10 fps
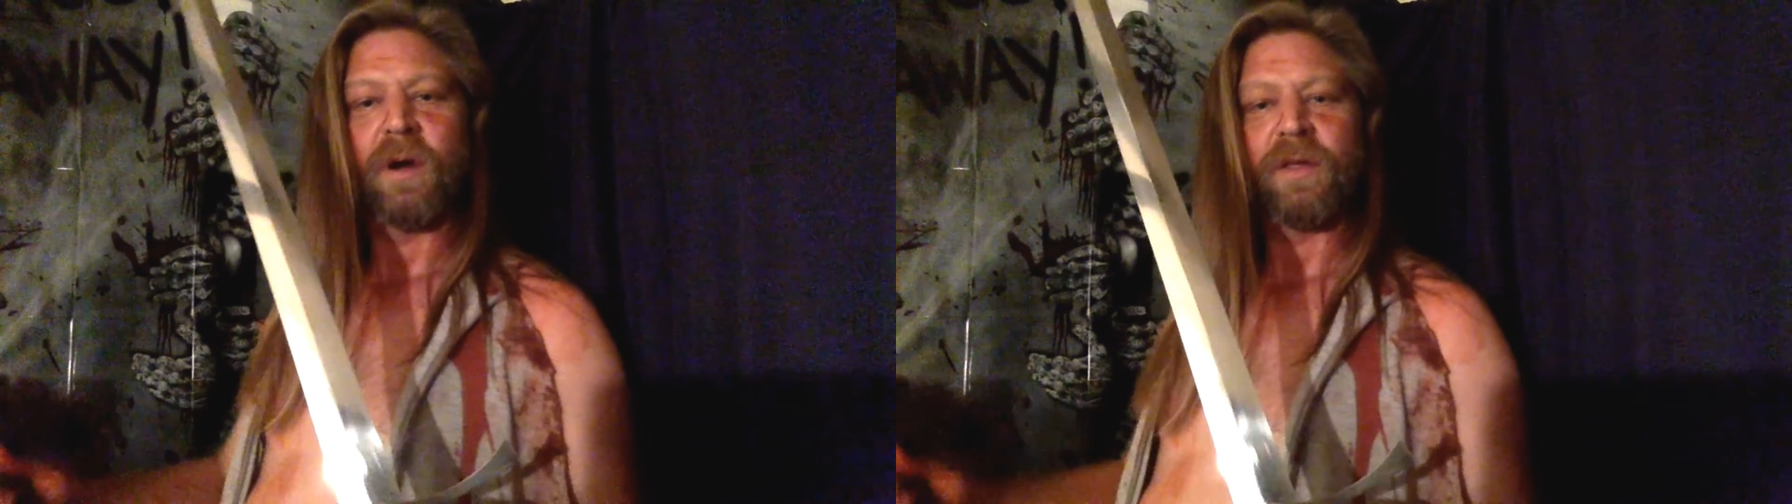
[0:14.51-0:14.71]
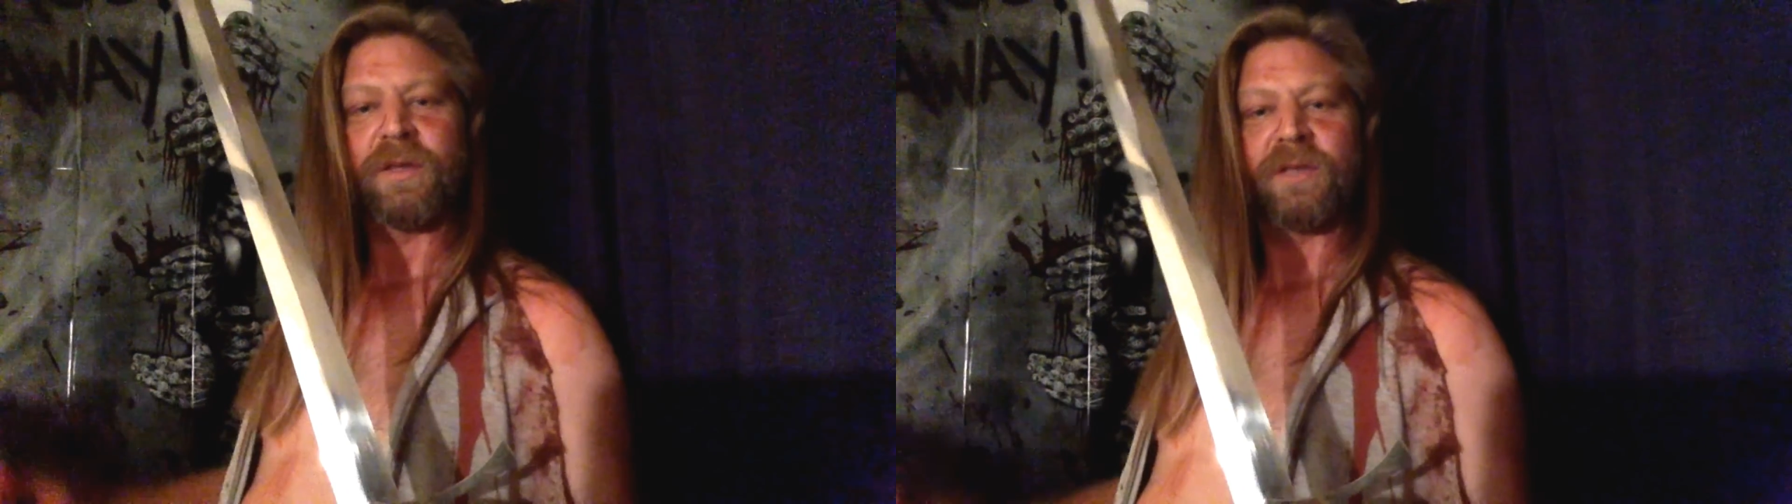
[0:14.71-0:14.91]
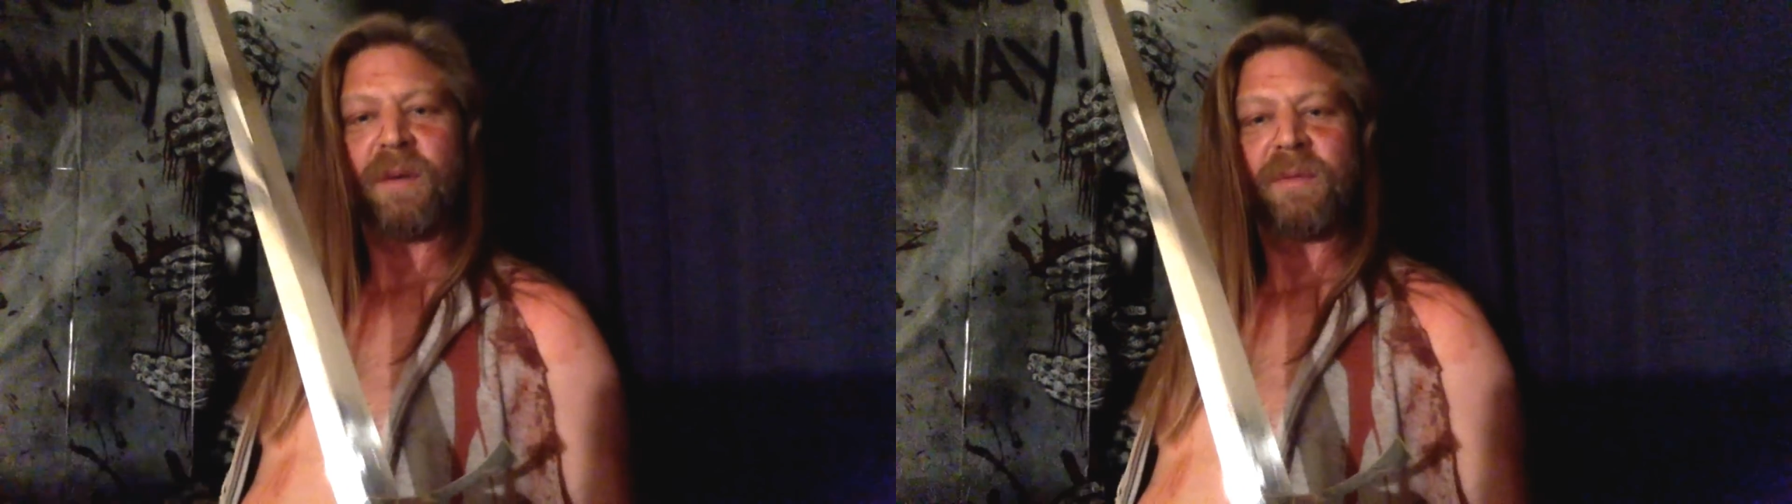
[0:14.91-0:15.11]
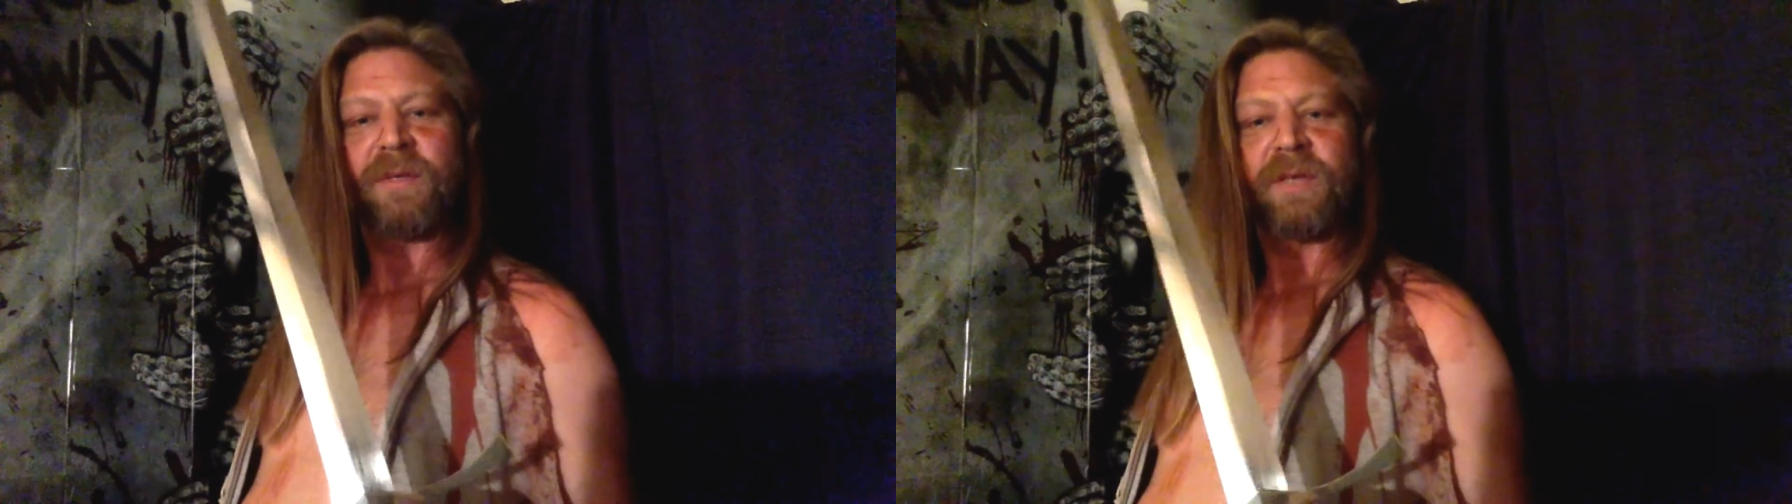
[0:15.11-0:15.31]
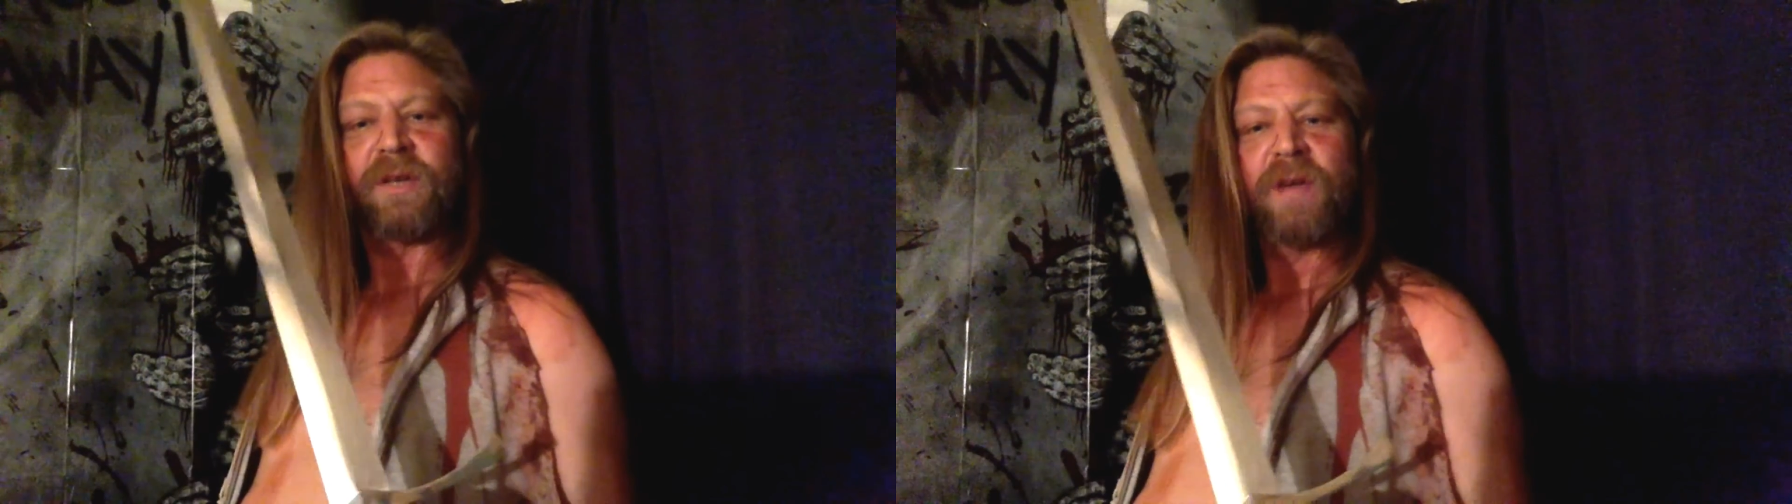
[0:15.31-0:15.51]

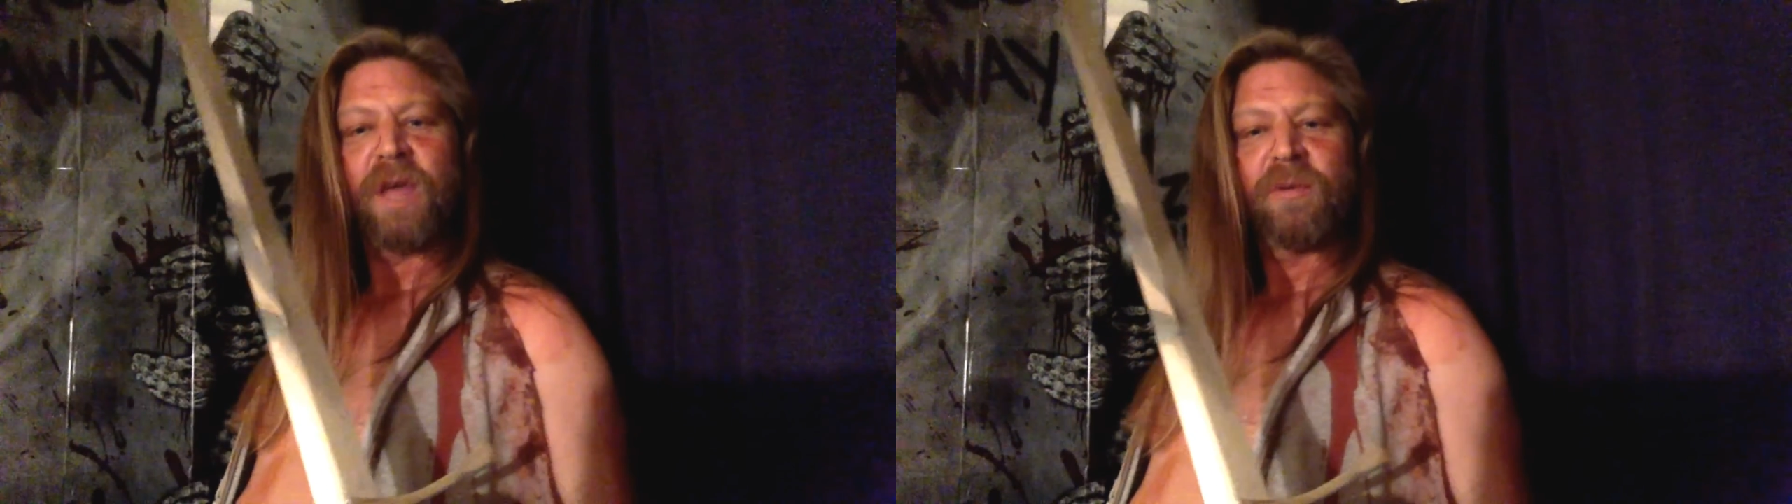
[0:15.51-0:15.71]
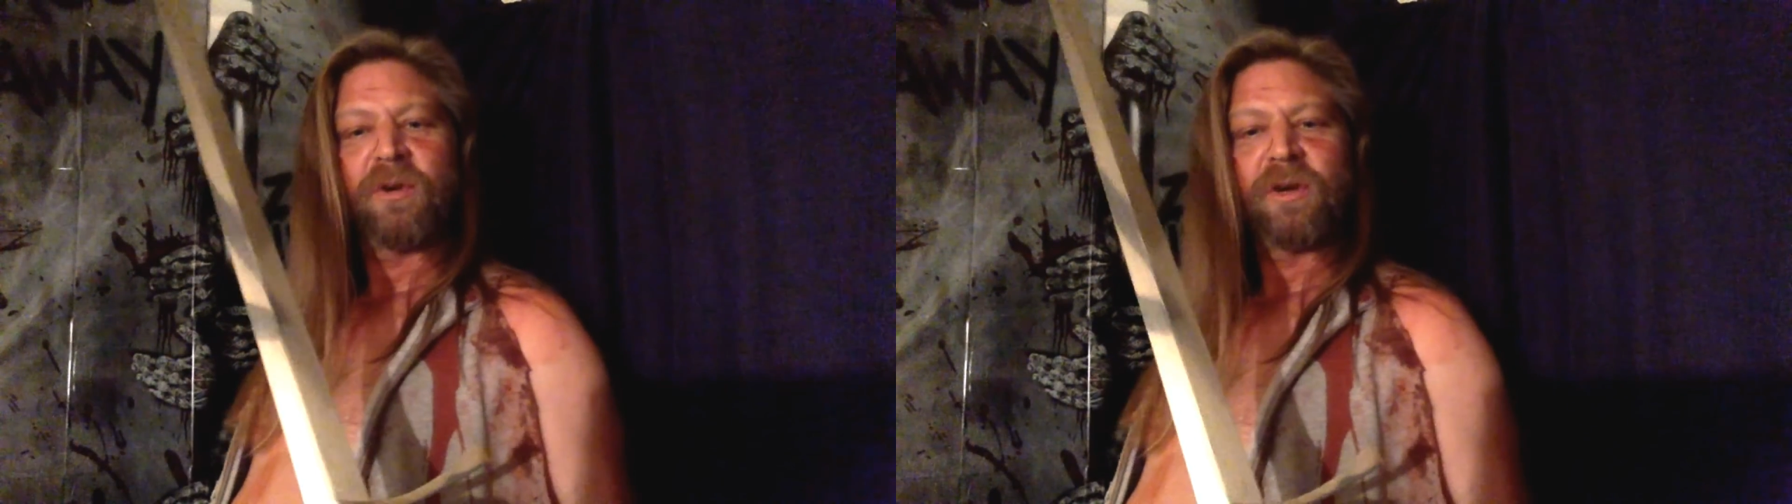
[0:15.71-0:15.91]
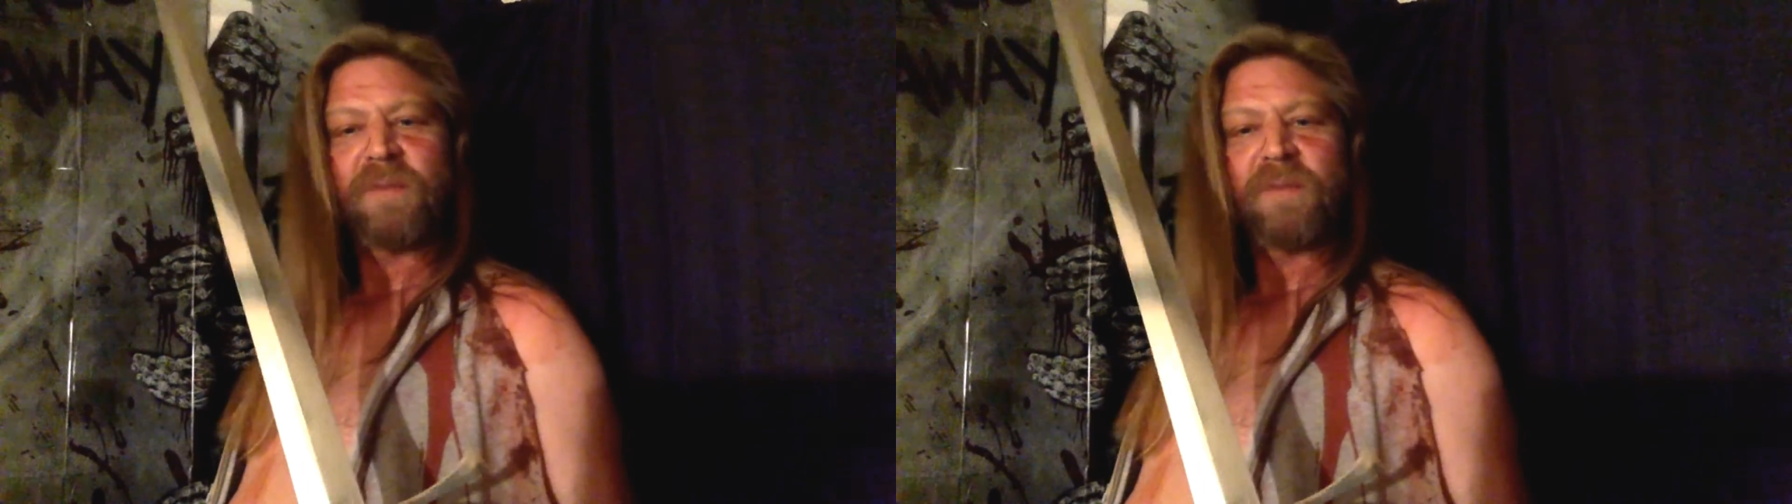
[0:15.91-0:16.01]
zombies in your neighborhood